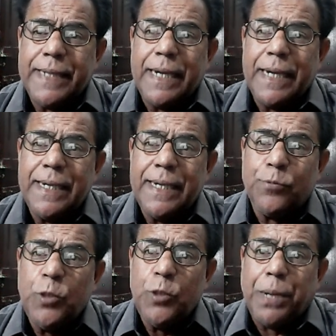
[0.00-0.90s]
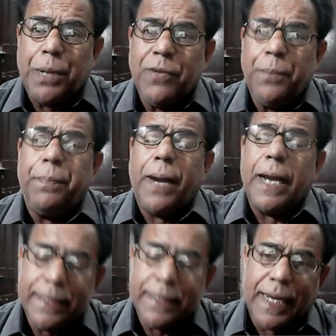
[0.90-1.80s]
10 raised to the power
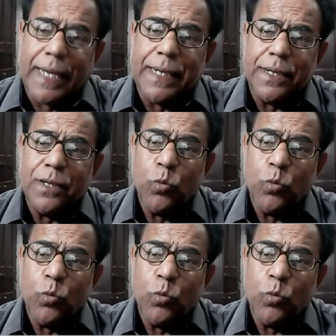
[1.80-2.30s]
minus 9.